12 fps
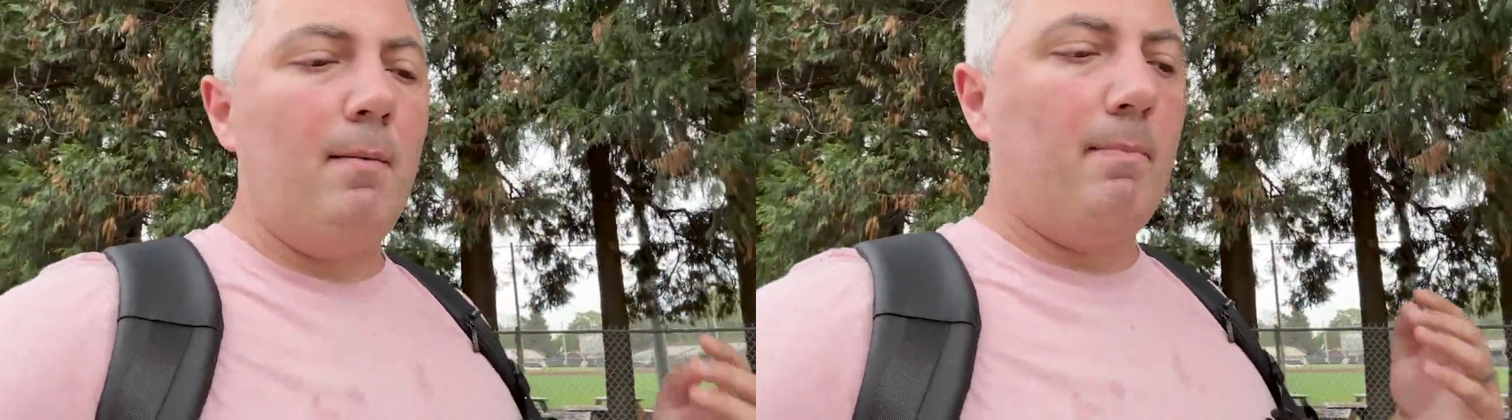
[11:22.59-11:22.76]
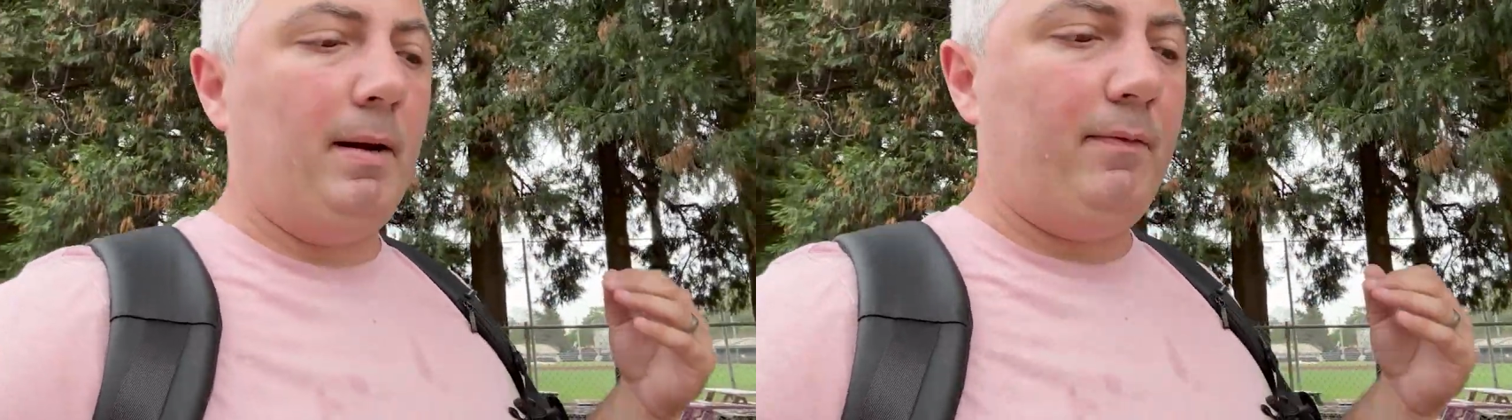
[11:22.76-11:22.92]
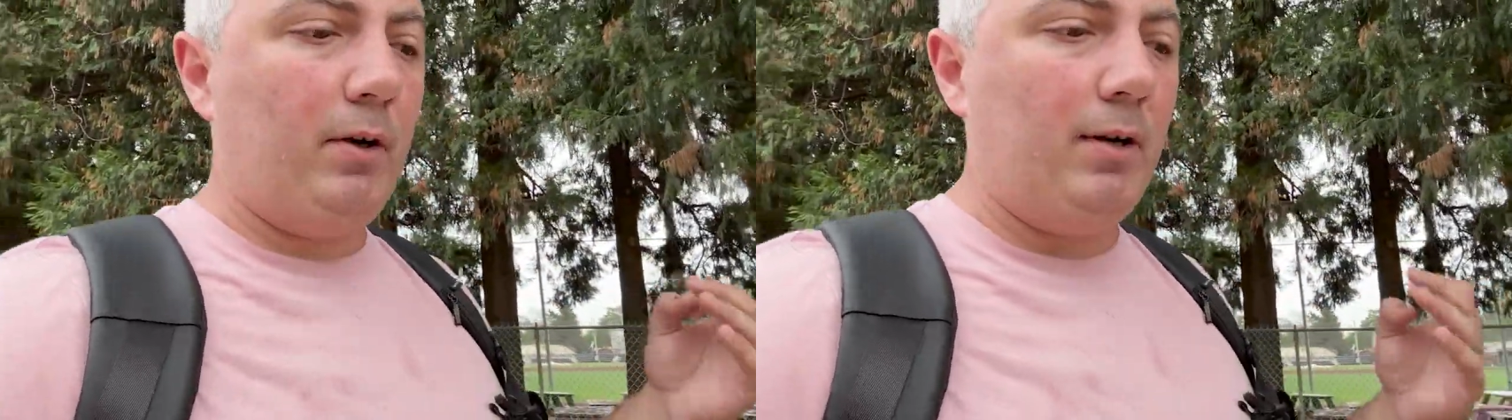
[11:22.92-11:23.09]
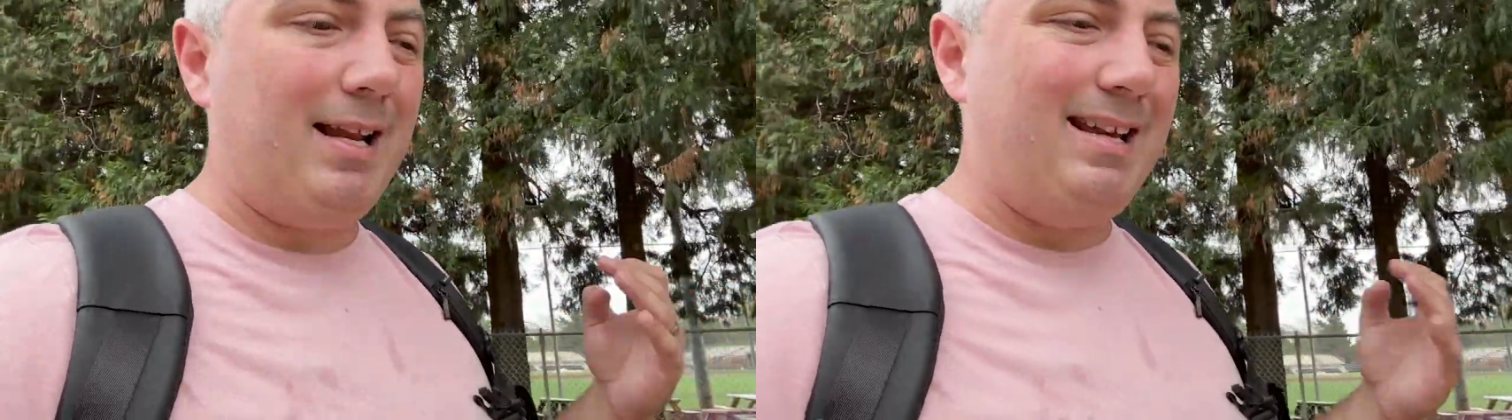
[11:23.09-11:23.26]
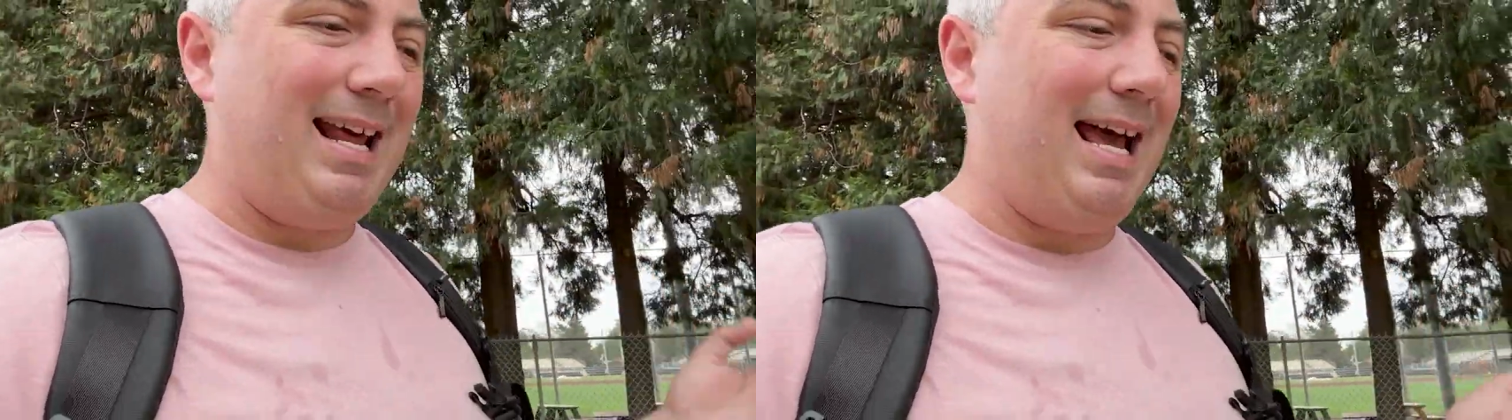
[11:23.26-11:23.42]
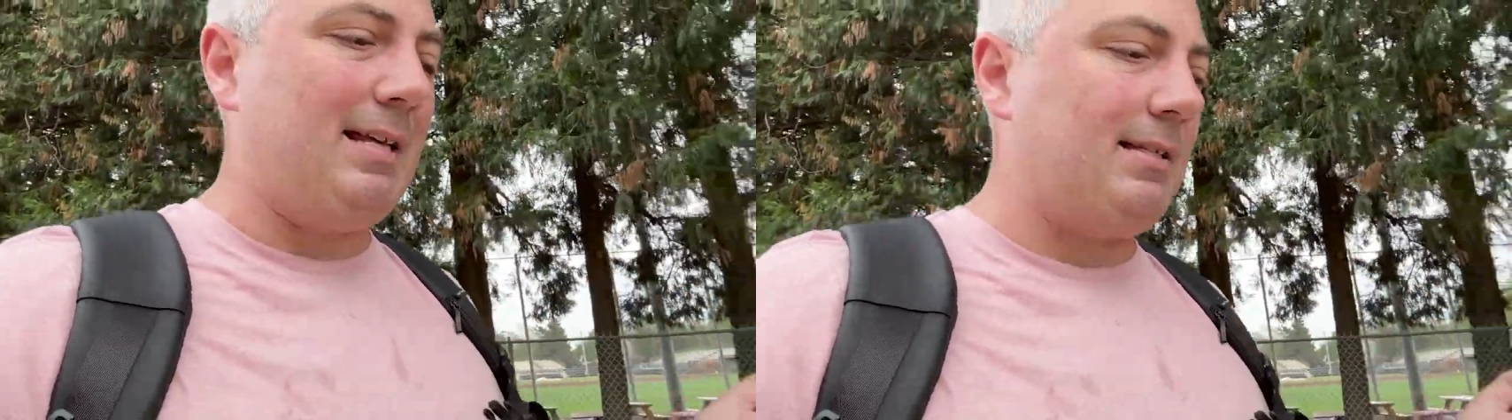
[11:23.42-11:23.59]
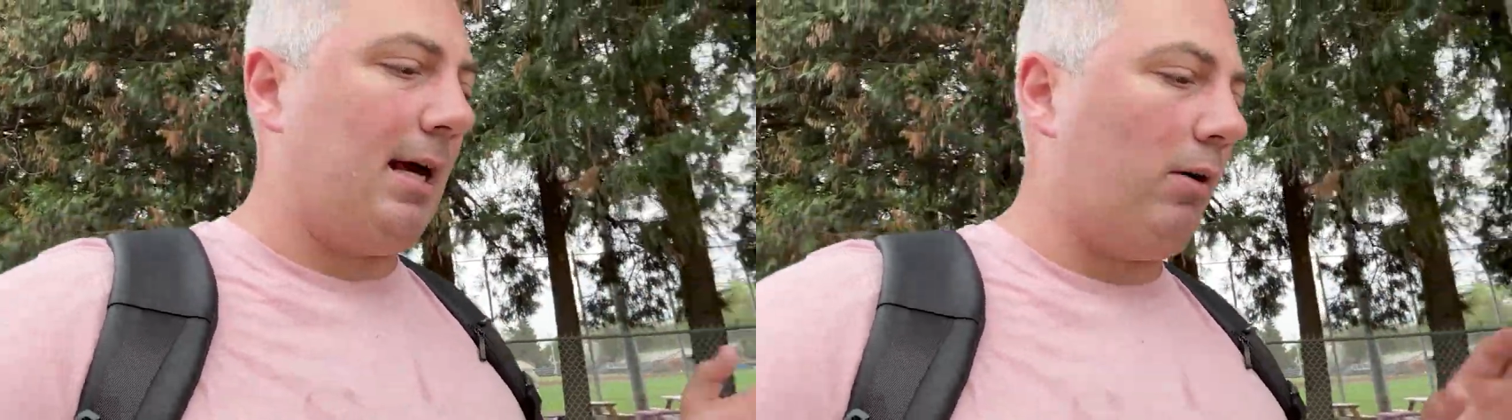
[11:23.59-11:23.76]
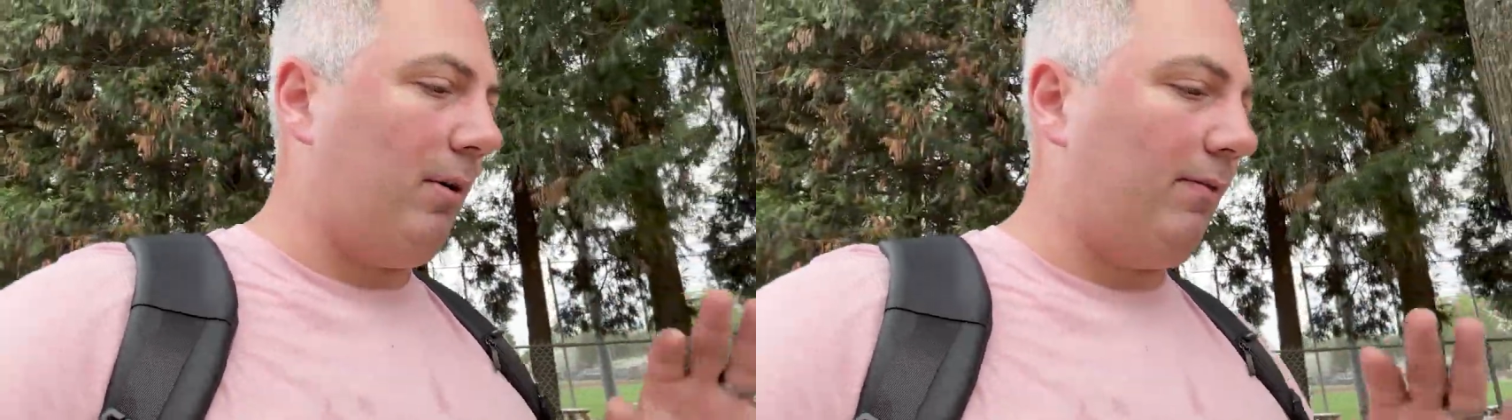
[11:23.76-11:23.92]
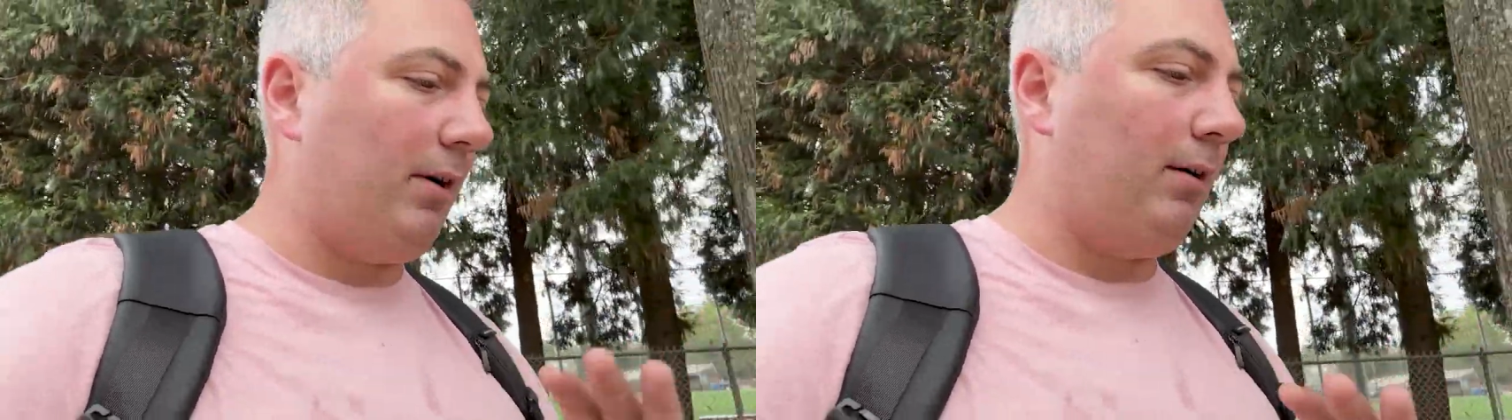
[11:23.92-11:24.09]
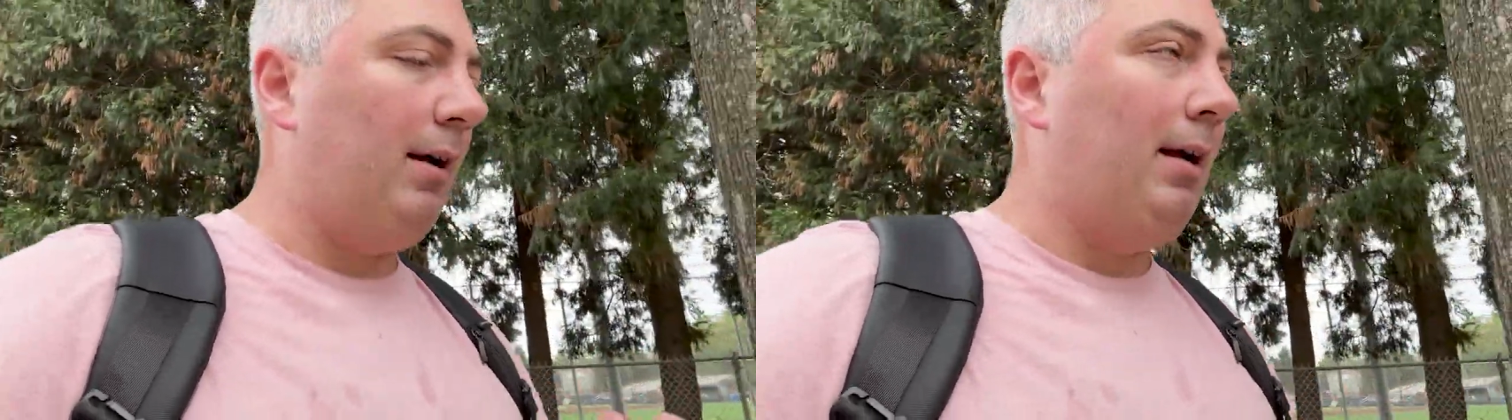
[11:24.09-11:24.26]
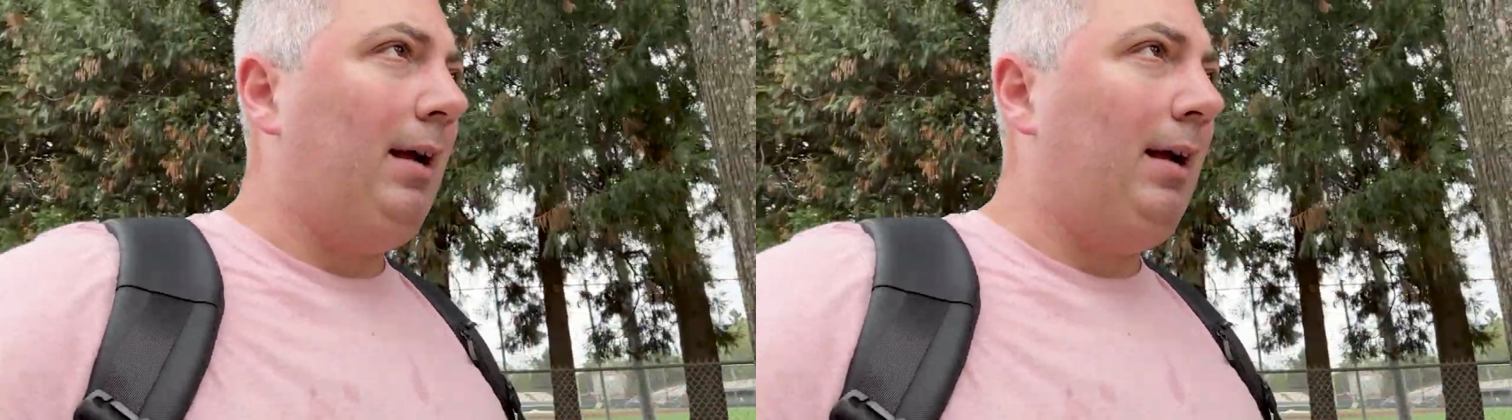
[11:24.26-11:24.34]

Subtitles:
But if you're in a nest, however,